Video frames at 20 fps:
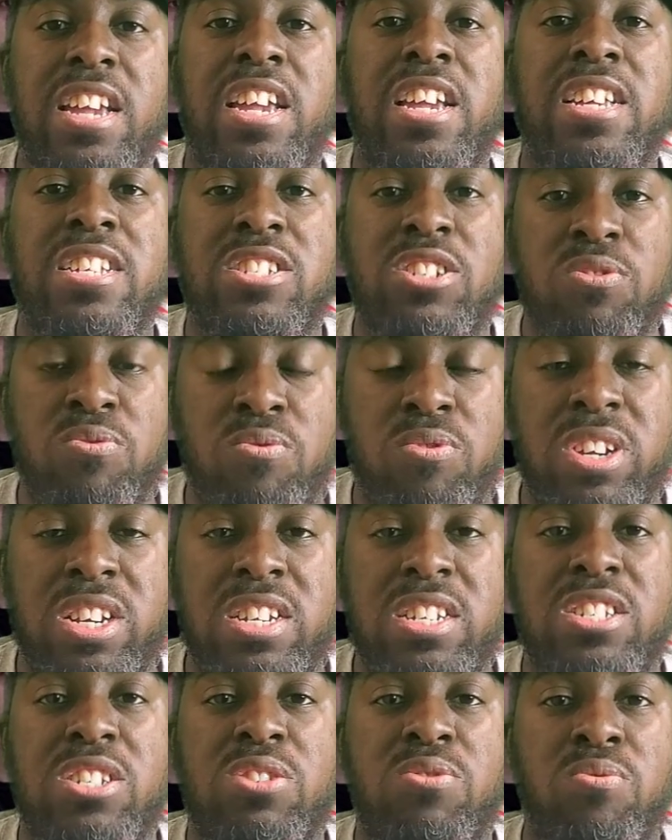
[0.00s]
in
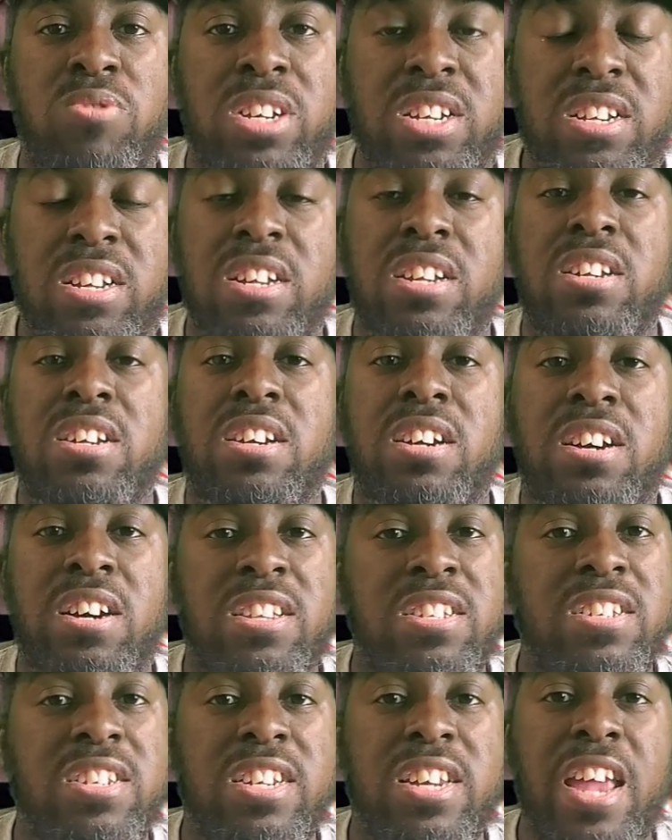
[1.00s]
twenty twenty.
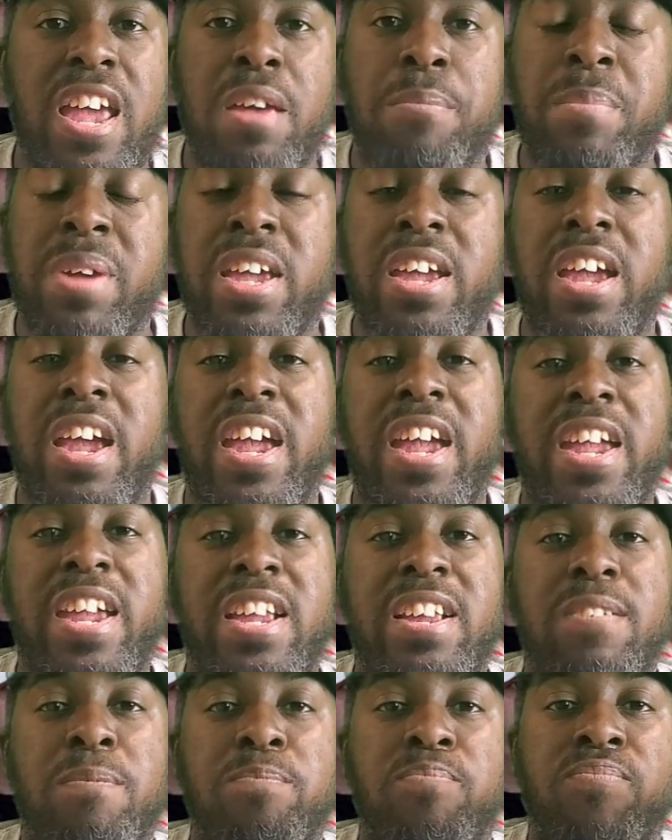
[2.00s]
Other than that, man,
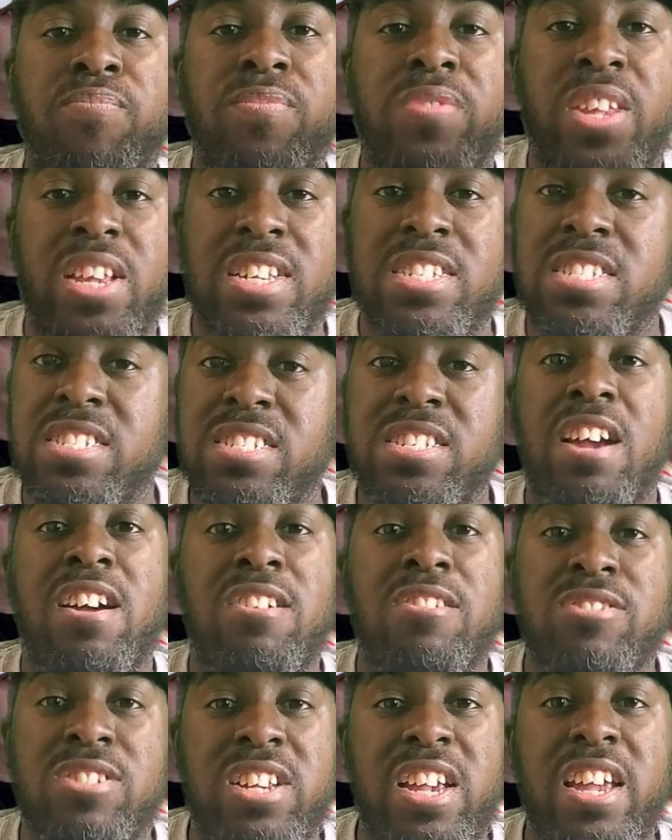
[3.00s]
hey, this is
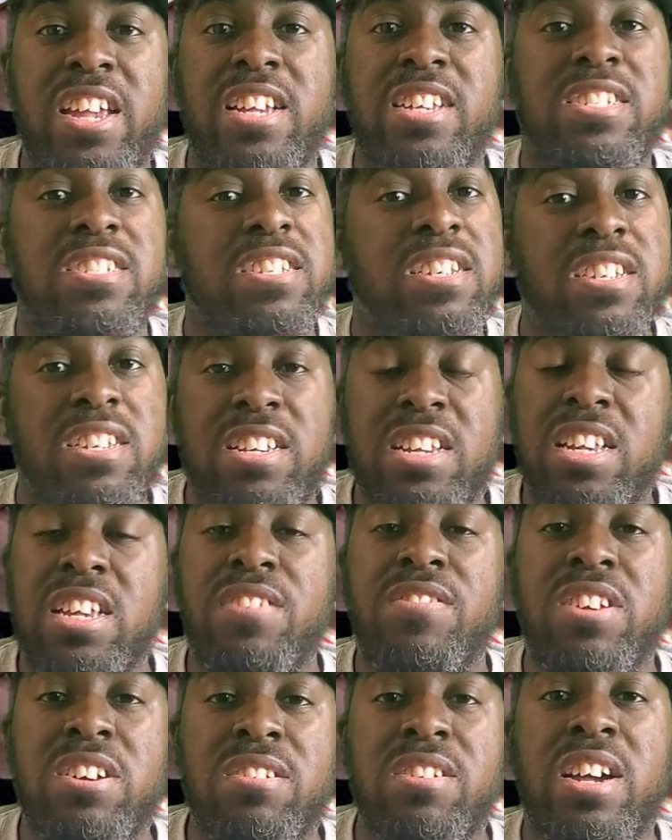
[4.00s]
y'all's chance.
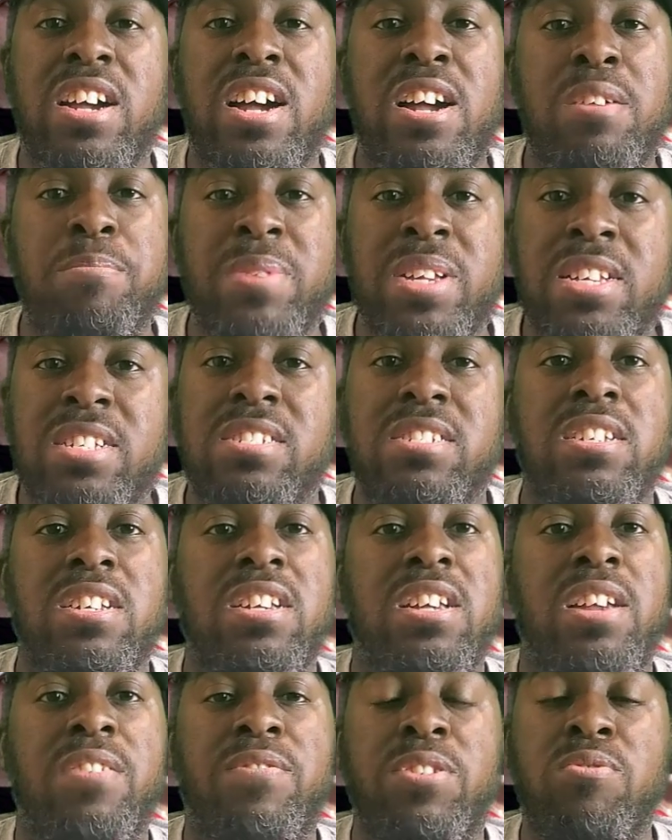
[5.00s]
Leave your comments
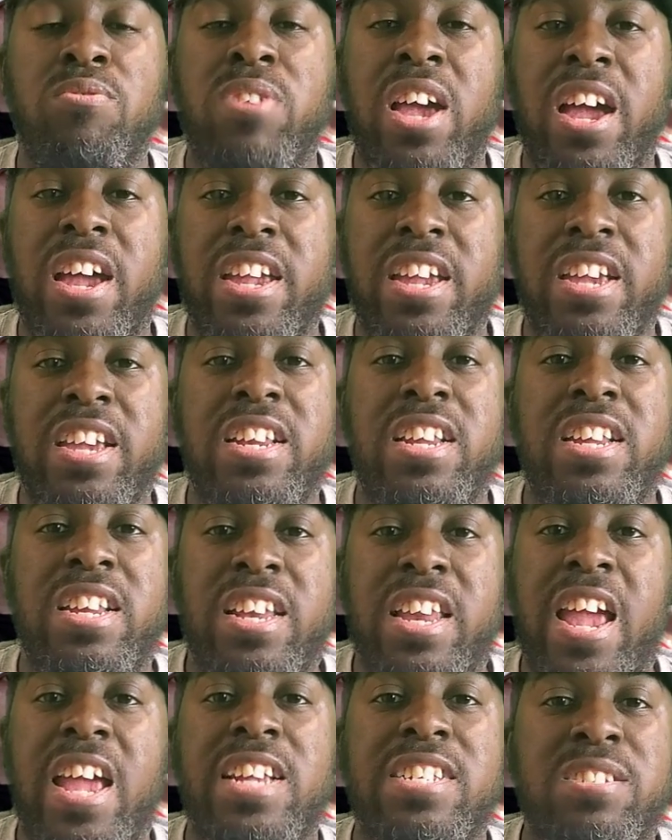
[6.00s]
if you got any
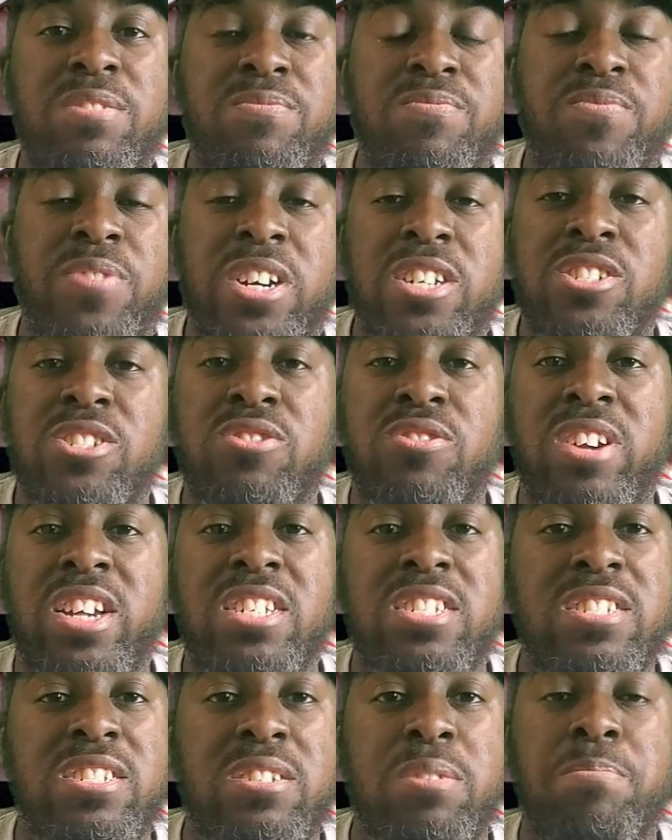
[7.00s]
lasting
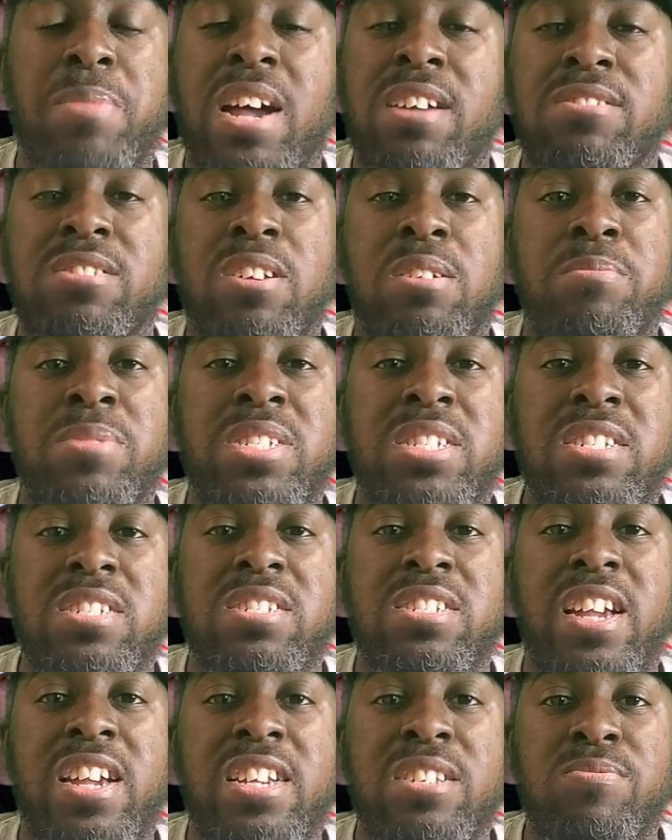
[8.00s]
frustrations about some of these
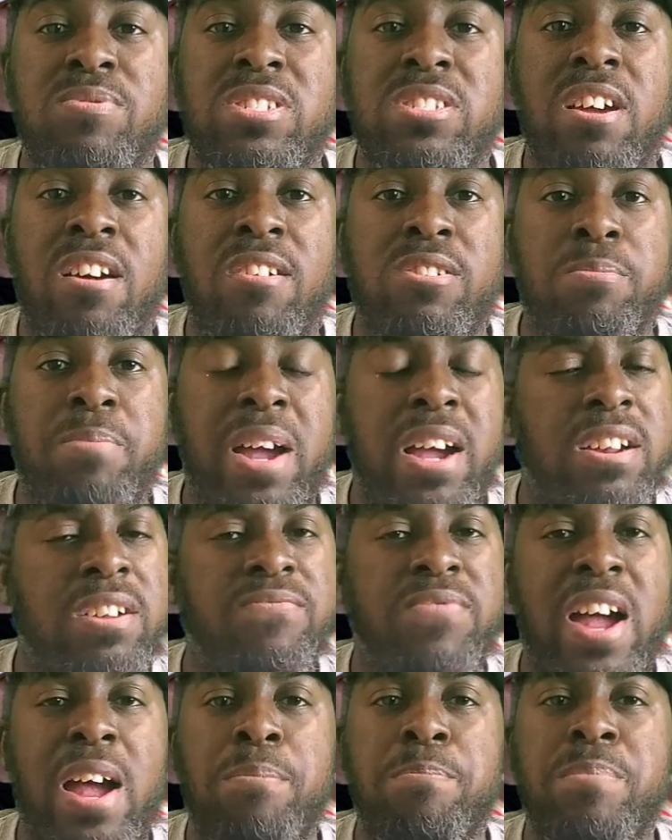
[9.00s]
things we talked about,
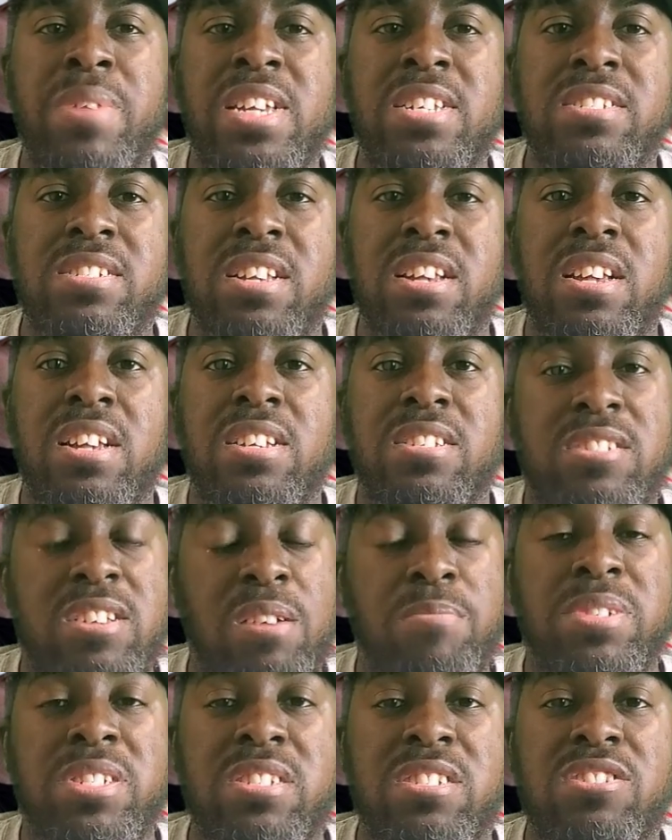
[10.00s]
if I missed
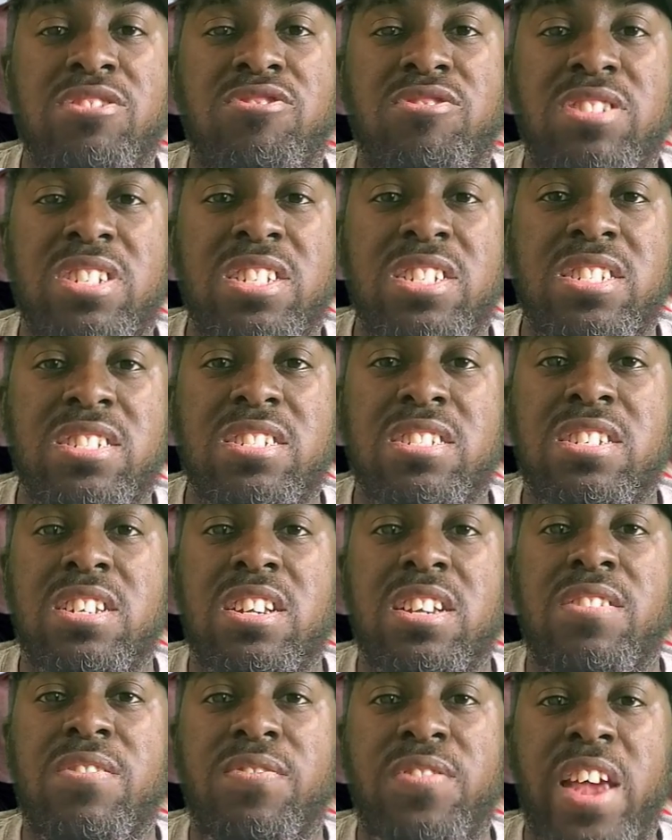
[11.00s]
some of the decisions
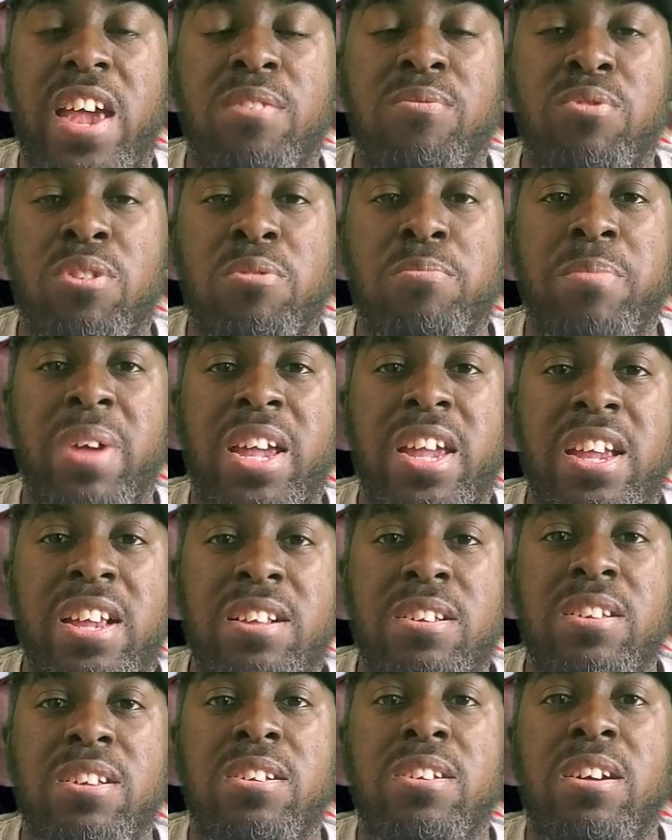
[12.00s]
that were
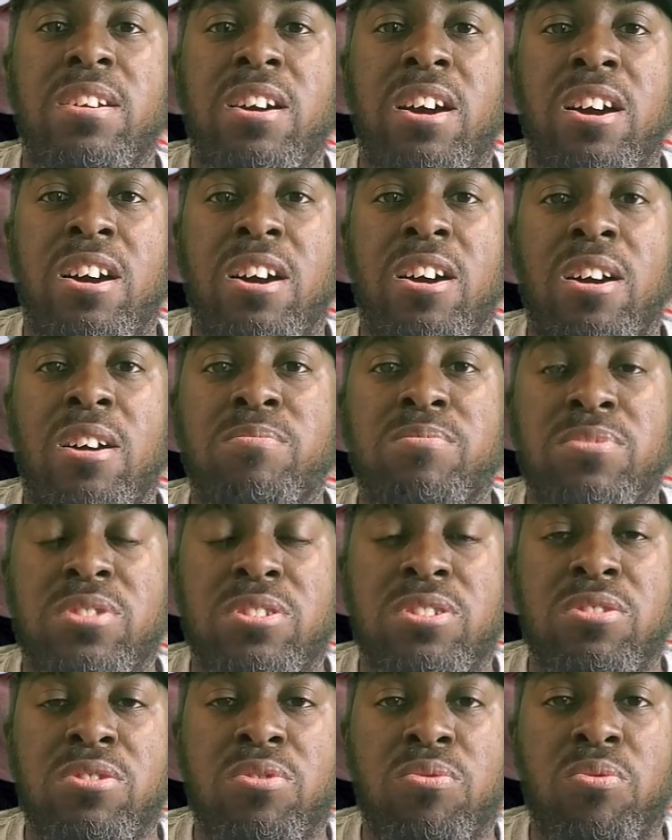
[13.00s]
made um,
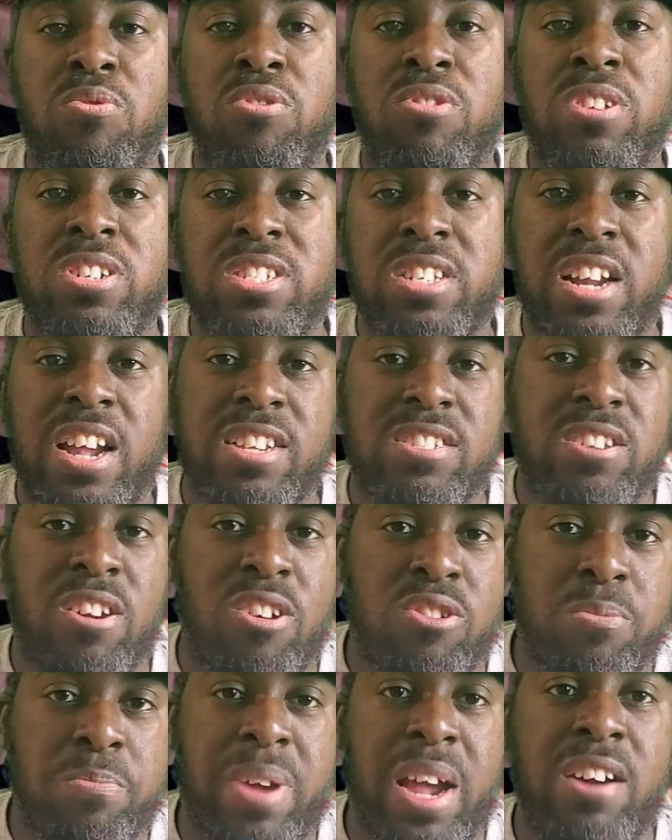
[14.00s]
to the ones that I
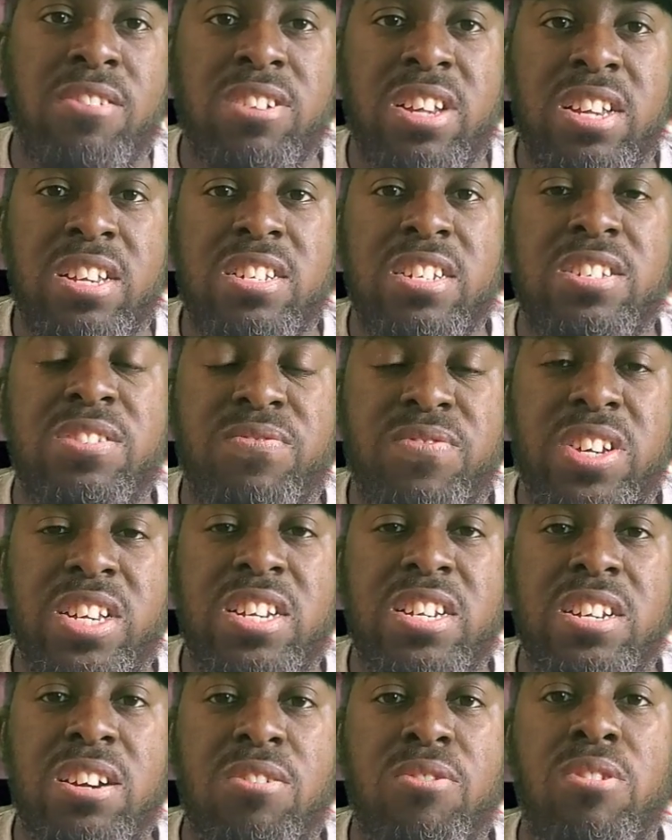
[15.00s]
talked about in this
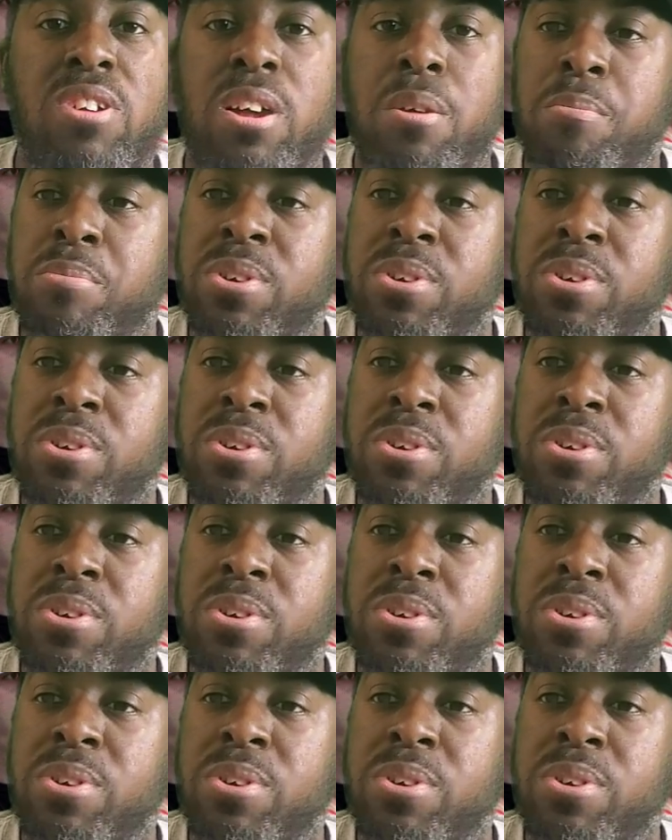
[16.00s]
video.